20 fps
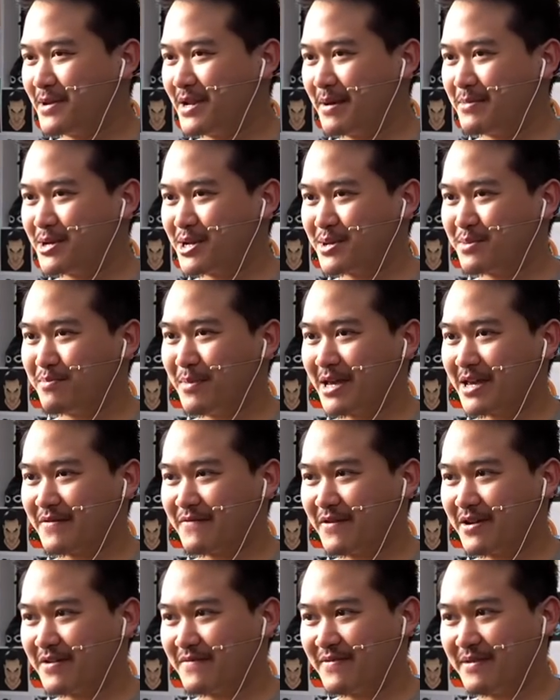and I'm just making
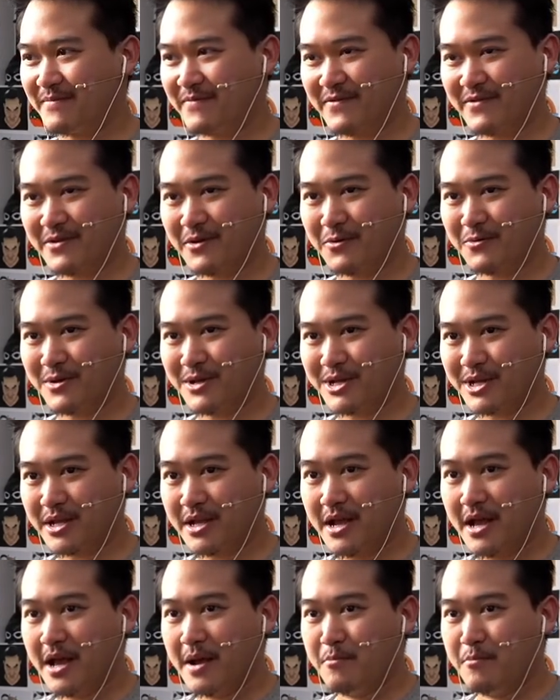fun of them for no reason.